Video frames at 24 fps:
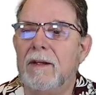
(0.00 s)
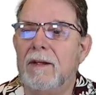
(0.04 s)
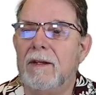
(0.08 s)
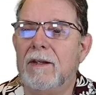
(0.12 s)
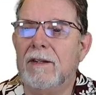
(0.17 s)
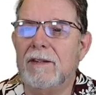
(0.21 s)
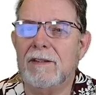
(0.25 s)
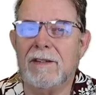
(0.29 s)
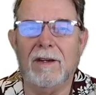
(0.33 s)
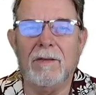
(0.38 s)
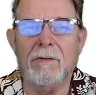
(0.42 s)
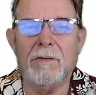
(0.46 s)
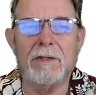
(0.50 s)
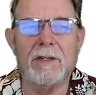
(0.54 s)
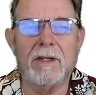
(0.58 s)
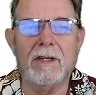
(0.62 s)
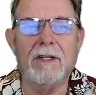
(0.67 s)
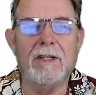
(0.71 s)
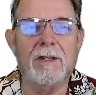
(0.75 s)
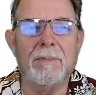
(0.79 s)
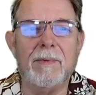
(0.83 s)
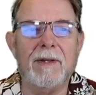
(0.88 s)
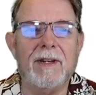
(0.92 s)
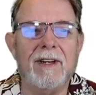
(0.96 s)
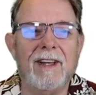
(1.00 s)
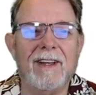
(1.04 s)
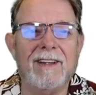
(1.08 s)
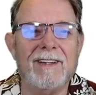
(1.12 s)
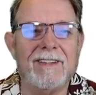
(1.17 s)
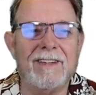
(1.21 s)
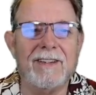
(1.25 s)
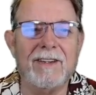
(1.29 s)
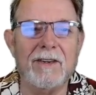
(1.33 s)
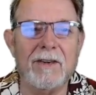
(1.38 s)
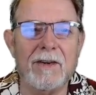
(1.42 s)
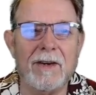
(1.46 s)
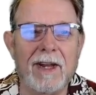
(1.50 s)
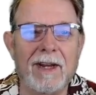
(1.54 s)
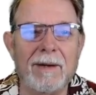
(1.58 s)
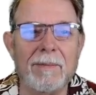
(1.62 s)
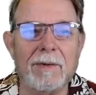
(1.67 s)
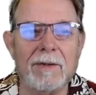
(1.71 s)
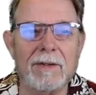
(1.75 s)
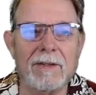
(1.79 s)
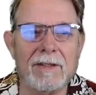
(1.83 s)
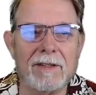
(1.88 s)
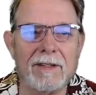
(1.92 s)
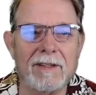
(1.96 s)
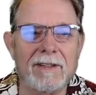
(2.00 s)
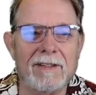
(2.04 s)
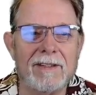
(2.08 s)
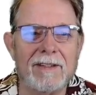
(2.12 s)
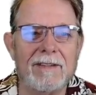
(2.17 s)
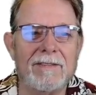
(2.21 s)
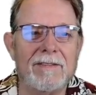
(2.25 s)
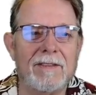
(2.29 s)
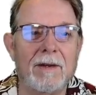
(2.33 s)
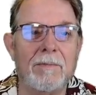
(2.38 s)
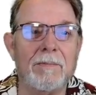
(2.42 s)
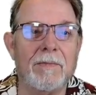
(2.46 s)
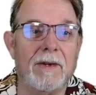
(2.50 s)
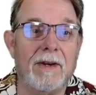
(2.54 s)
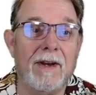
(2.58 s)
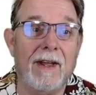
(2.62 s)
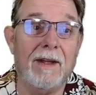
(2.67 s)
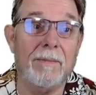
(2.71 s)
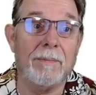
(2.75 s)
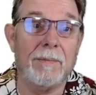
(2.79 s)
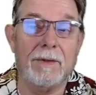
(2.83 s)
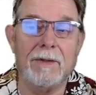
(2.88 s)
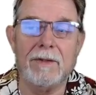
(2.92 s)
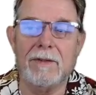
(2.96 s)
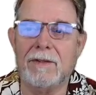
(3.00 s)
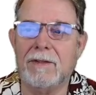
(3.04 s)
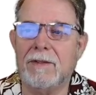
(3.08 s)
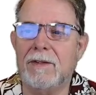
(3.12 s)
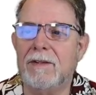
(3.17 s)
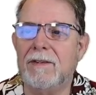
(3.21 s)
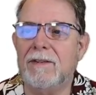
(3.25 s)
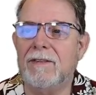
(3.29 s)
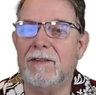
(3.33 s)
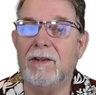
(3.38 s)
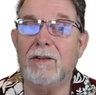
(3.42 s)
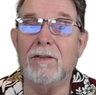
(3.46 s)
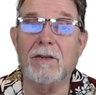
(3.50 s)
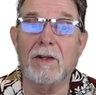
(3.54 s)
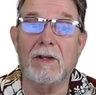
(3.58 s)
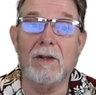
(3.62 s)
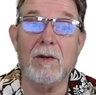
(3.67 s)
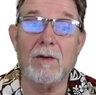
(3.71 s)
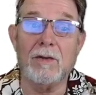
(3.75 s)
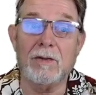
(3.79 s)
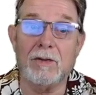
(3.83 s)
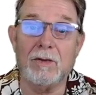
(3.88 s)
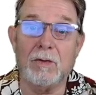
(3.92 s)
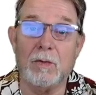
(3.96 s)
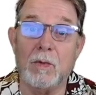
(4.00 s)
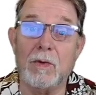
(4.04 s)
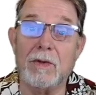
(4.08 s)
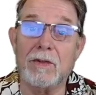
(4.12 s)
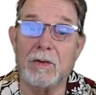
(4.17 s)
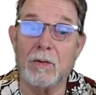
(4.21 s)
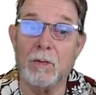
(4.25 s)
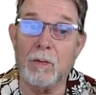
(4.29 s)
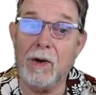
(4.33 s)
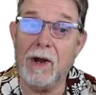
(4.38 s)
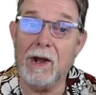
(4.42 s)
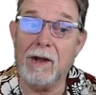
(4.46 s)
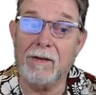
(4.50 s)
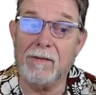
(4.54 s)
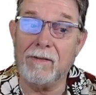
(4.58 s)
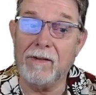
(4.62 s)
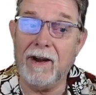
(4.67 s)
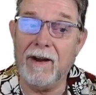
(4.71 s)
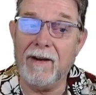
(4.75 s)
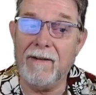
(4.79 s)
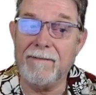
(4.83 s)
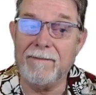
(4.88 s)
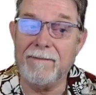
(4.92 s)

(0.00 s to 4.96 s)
it's always good to be nice to your neighbors, because if something happens, they're the closest ones around, right?